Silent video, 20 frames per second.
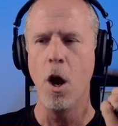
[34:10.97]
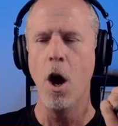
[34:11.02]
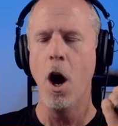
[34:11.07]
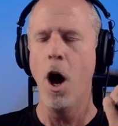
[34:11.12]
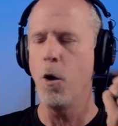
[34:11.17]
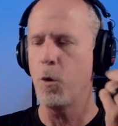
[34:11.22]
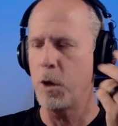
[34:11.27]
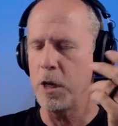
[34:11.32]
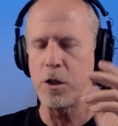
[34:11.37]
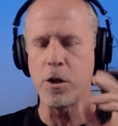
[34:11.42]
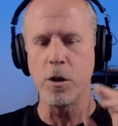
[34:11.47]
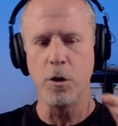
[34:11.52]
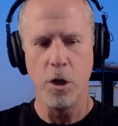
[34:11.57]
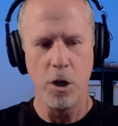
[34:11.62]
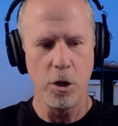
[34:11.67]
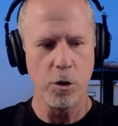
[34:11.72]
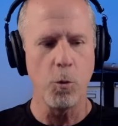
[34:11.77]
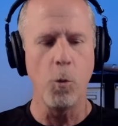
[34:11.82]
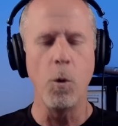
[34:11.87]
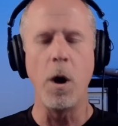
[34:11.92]
okay, so
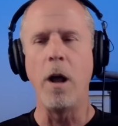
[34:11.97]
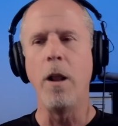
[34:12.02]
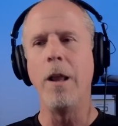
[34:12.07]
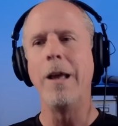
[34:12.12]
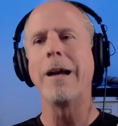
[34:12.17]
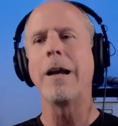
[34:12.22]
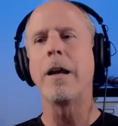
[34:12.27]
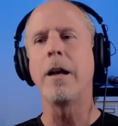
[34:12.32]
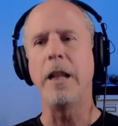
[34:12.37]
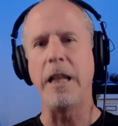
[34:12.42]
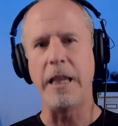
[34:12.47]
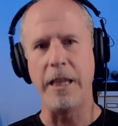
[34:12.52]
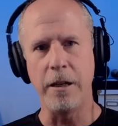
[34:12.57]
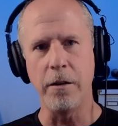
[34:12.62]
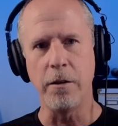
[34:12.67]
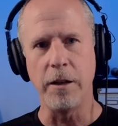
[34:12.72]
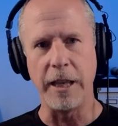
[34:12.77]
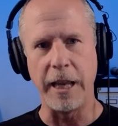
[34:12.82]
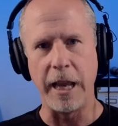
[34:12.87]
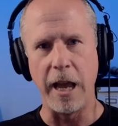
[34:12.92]
well,
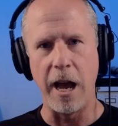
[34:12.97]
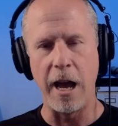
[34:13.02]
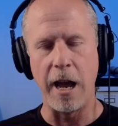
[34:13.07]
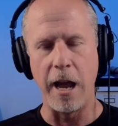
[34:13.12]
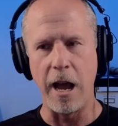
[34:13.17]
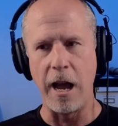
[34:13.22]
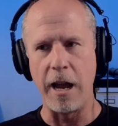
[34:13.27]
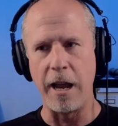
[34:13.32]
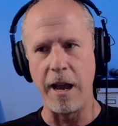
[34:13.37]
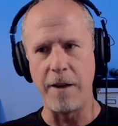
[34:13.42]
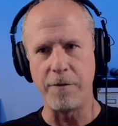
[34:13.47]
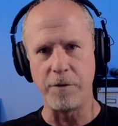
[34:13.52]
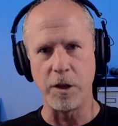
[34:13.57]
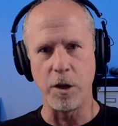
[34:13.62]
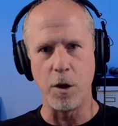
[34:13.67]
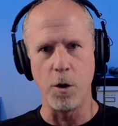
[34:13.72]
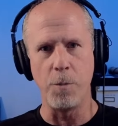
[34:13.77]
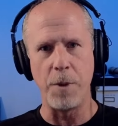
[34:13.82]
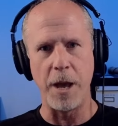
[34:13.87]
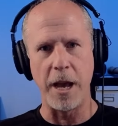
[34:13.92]
clearly I have to
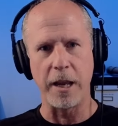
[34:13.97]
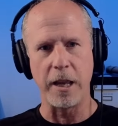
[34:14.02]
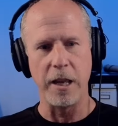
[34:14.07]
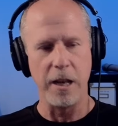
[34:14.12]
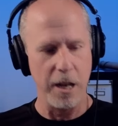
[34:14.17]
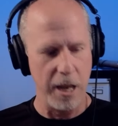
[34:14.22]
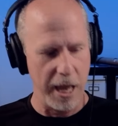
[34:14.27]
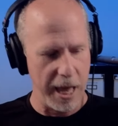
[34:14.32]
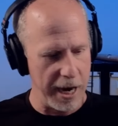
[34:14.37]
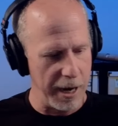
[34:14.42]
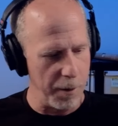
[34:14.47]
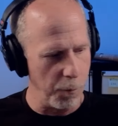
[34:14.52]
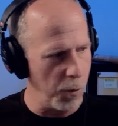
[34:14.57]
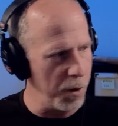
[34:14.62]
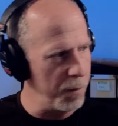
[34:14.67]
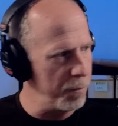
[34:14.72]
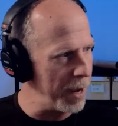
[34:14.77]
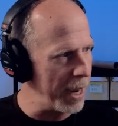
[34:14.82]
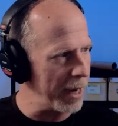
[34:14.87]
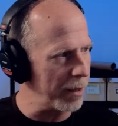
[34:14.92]
go back, and I
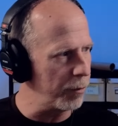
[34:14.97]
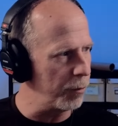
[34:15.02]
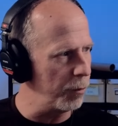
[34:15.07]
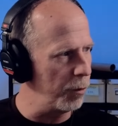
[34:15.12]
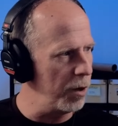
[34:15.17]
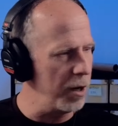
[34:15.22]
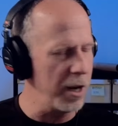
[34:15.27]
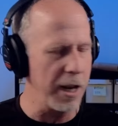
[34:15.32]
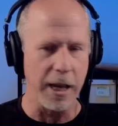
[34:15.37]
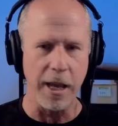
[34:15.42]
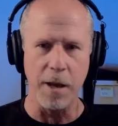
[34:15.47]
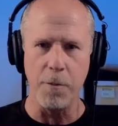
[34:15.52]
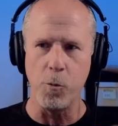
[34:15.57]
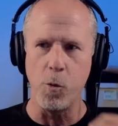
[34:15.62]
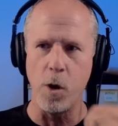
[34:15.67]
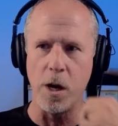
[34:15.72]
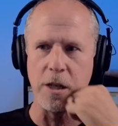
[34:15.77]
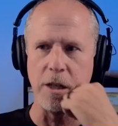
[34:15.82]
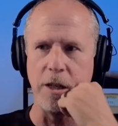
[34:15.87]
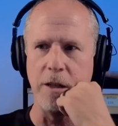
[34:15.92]
went back through it, and I kept
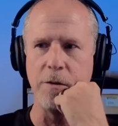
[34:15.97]
watching.